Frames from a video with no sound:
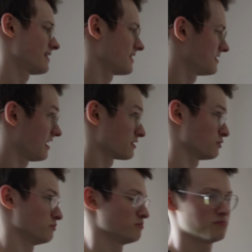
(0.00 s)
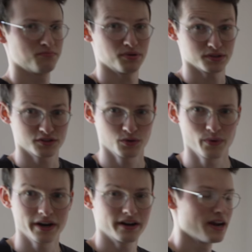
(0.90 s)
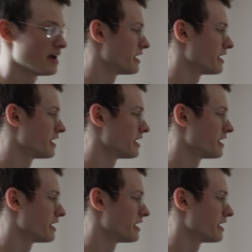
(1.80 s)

that I still had to put somewhere.